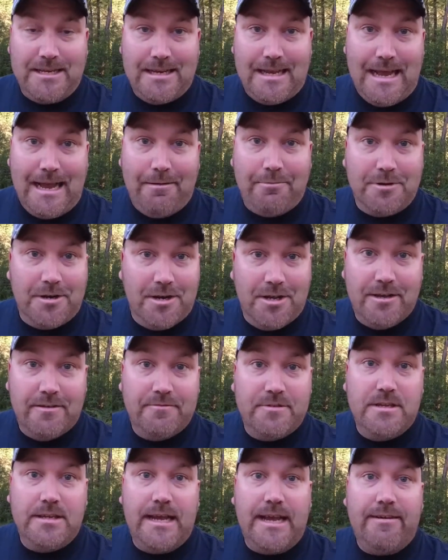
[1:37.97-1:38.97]
I would
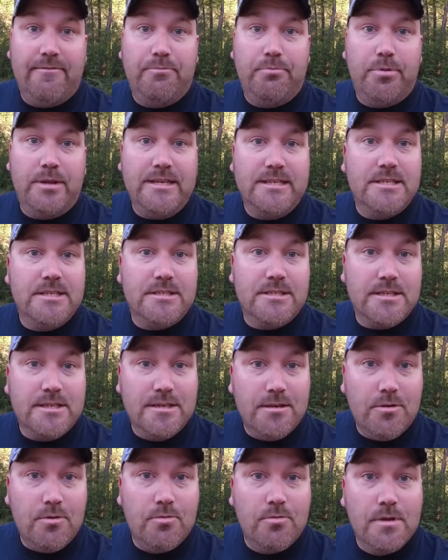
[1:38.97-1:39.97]
love to have places to
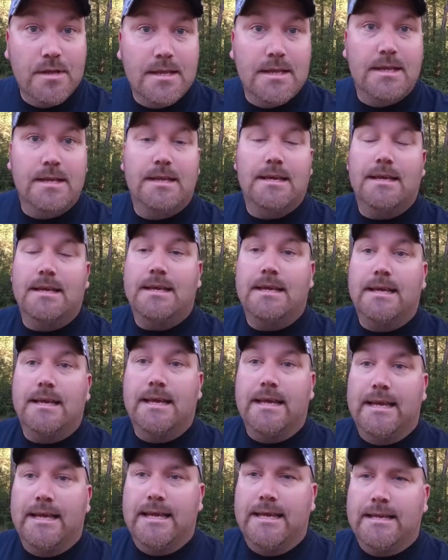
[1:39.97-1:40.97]
go
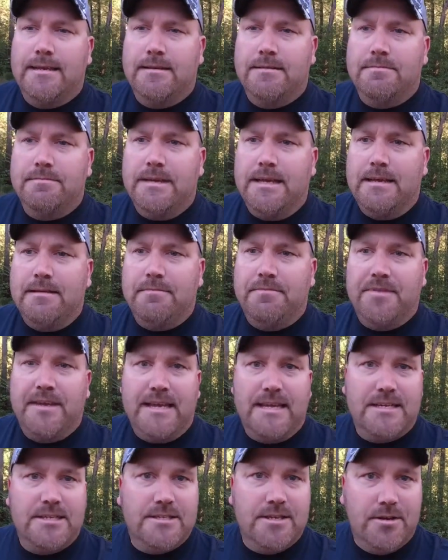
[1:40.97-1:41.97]
and
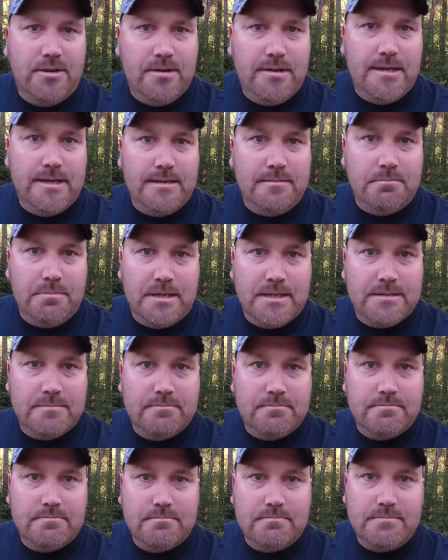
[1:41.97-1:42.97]
things to hunt, but
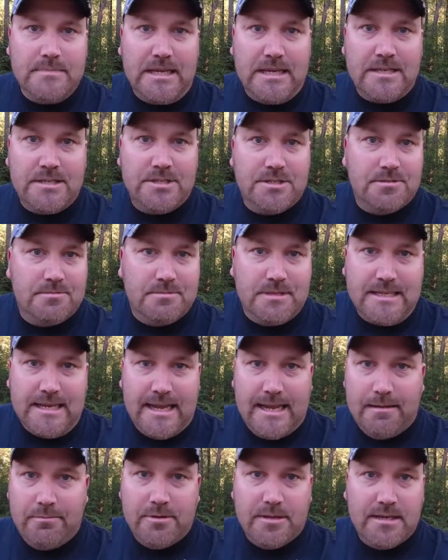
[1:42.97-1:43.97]
it's the
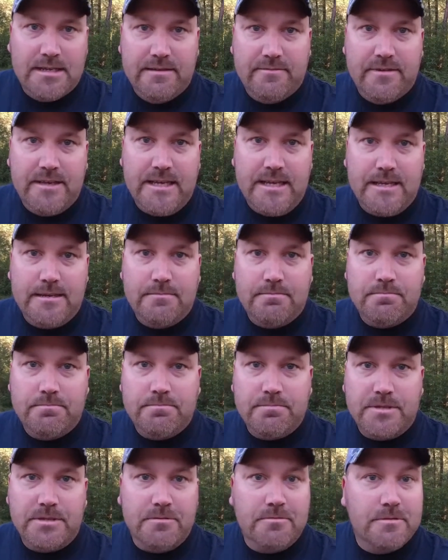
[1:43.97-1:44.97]
time we live in.
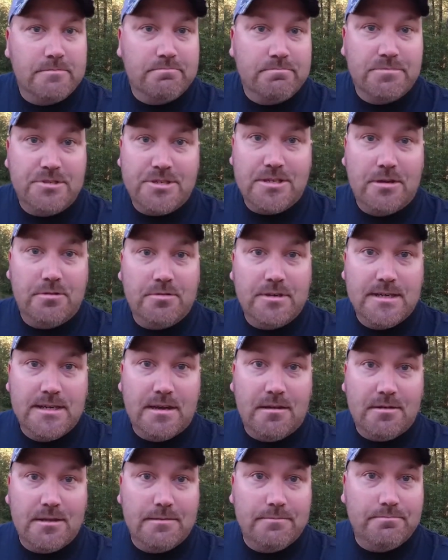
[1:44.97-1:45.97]
You can stoke it
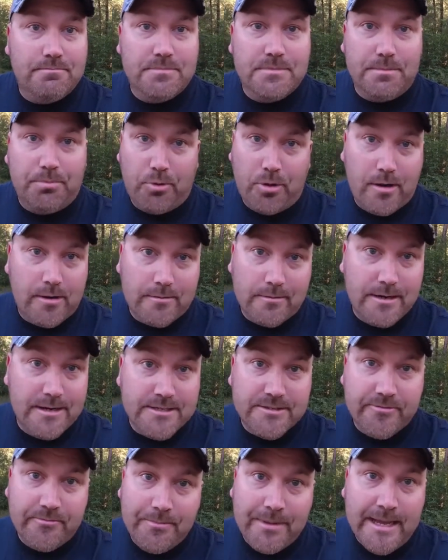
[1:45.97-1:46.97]
all up, the
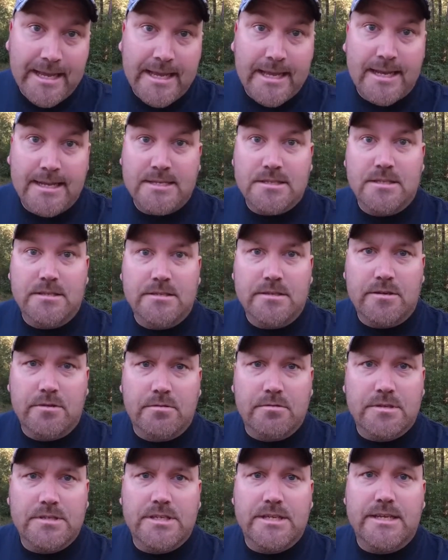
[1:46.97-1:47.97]
progress of man, as the
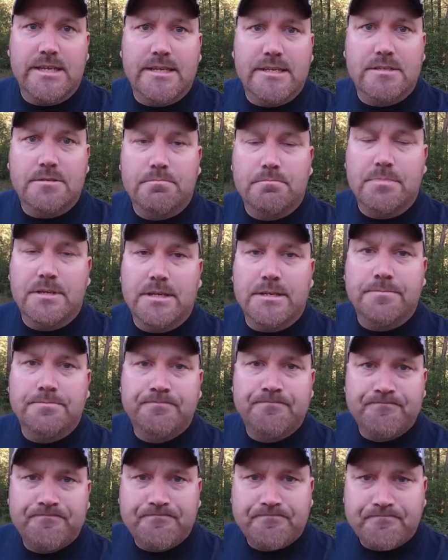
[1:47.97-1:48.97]
song says. But
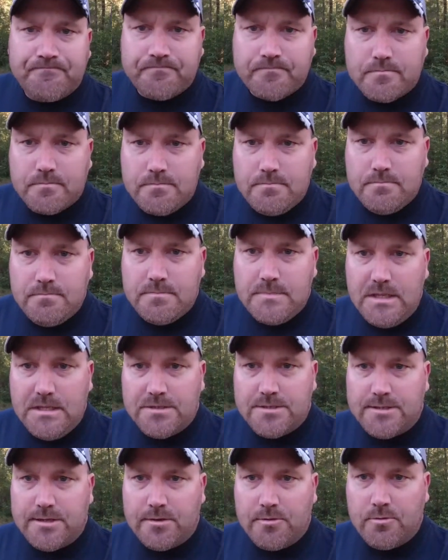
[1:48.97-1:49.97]

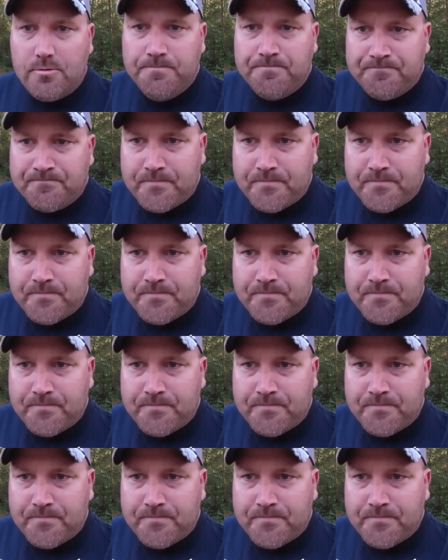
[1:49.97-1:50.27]
so